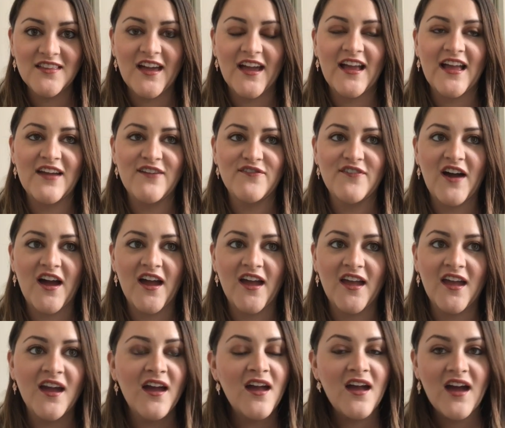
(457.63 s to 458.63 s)
Like if
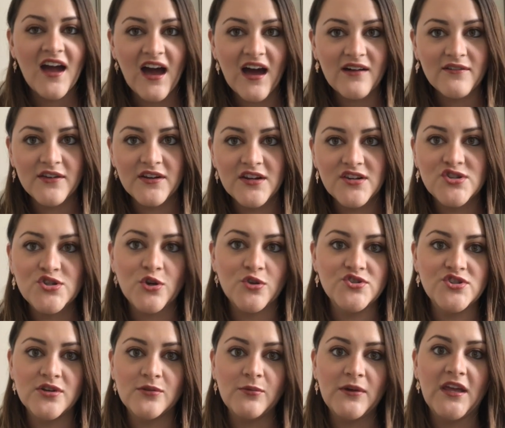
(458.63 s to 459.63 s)
I have an
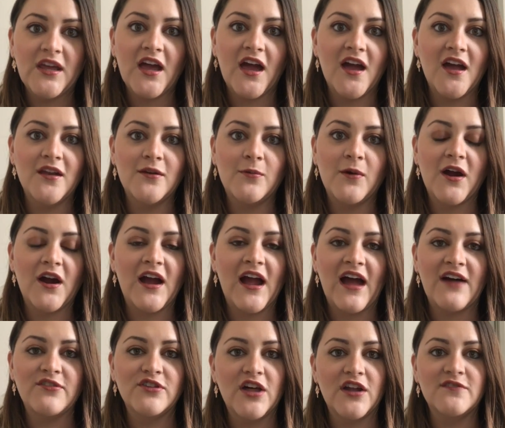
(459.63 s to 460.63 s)
indulgent weekend where I
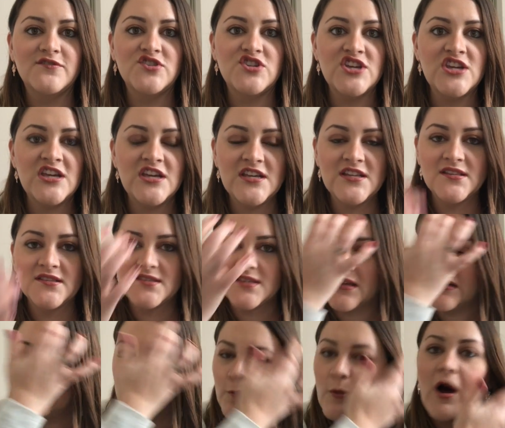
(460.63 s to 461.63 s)
have a lot of cheese
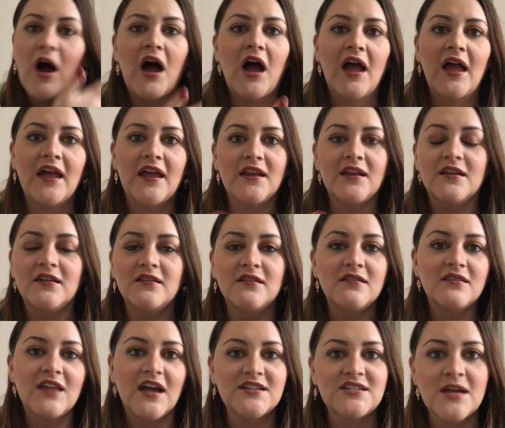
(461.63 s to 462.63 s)
and wine
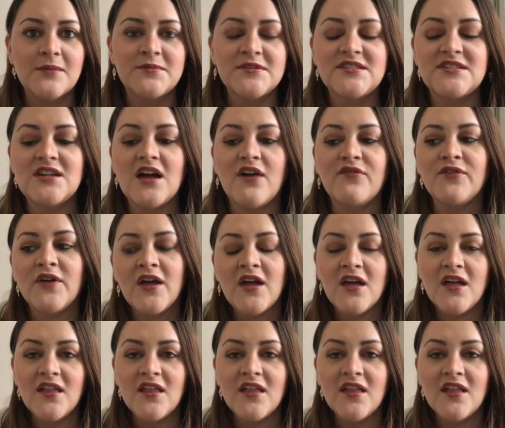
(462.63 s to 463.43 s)
and that type of stuff,